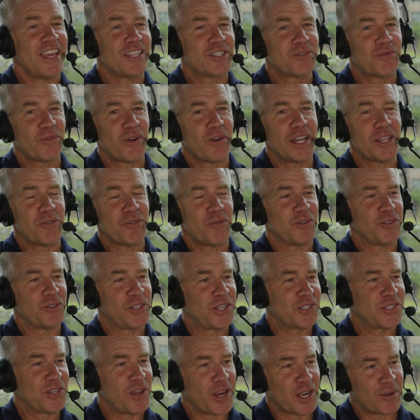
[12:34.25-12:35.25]
It's funny we were
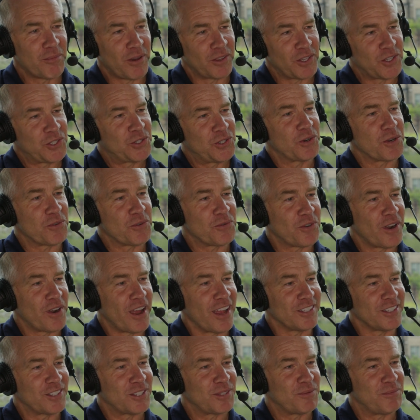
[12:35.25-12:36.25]
just talking about the Tour de
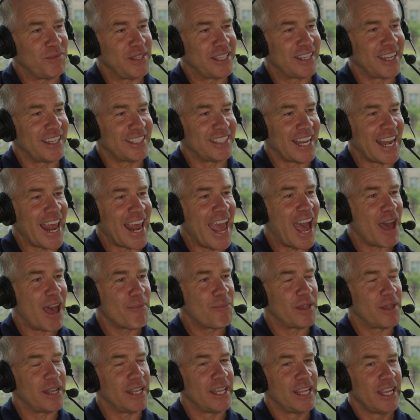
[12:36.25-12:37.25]
France because it
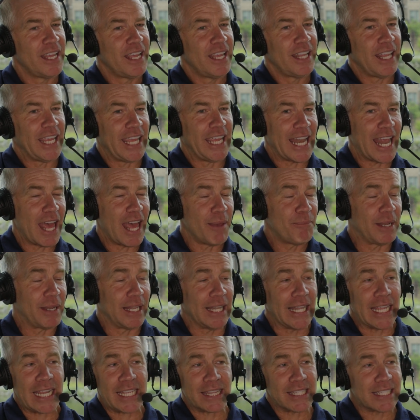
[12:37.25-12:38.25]
happened it happened
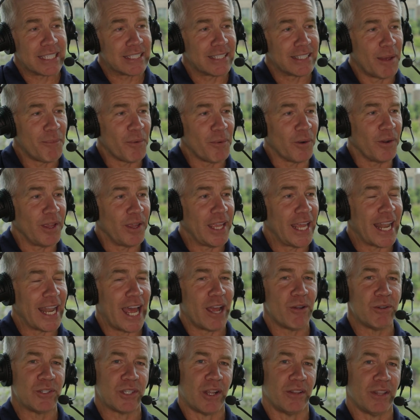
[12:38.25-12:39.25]
late in the summer and
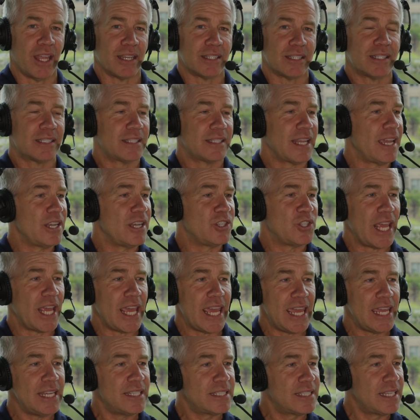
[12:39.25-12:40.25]
I was on like stage
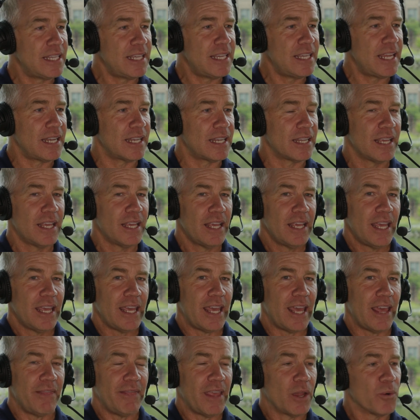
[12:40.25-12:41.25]
18
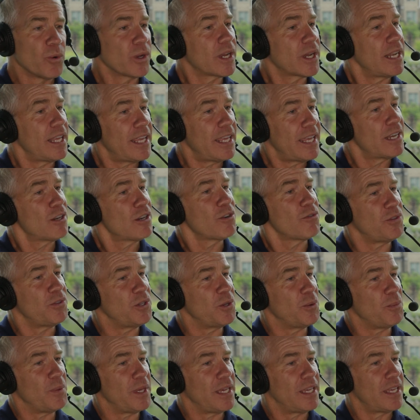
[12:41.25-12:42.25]
and they were going to
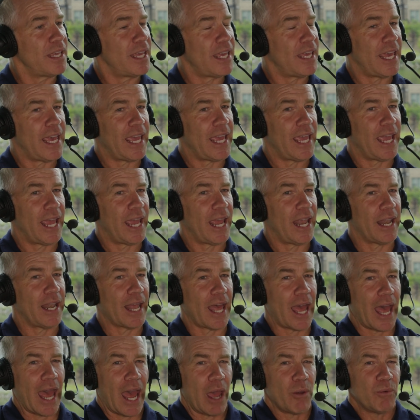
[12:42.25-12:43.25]
interview me and
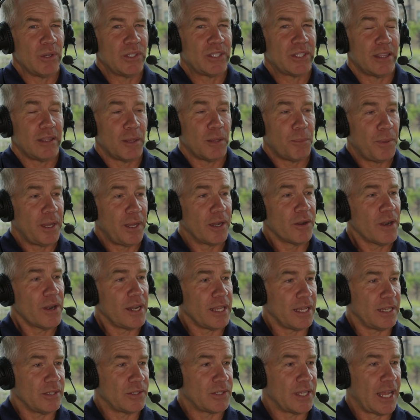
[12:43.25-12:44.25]
I was in the
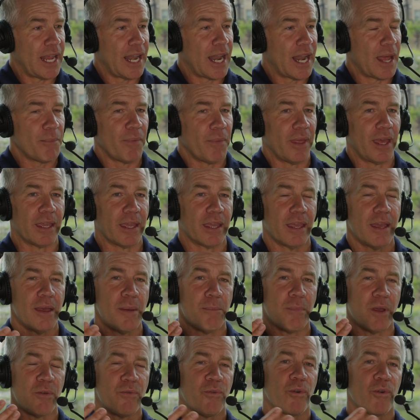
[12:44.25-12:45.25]
Pyrenees and I'm like
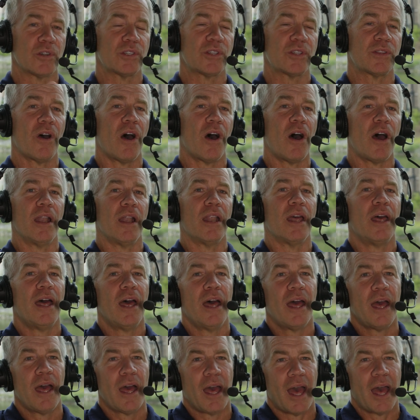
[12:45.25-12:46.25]
my first thought
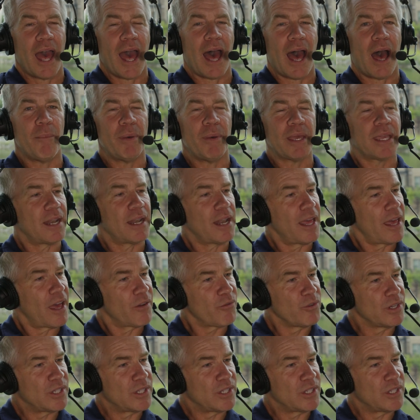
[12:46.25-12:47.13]
how am I going to have